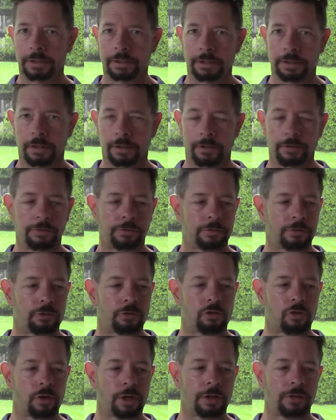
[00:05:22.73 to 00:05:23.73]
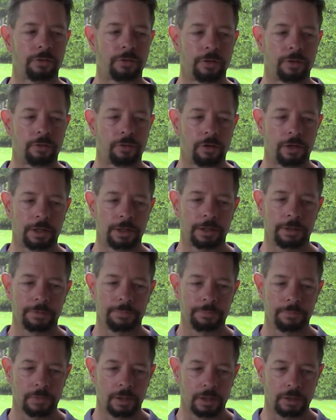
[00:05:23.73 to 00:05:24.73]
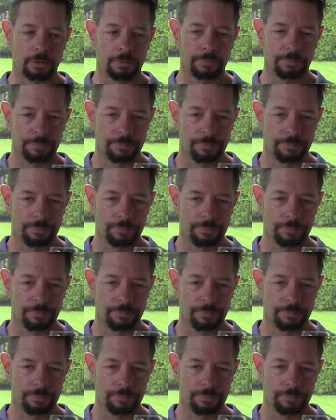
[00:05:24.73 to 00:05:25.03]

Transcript: you know, these trends in drinking go.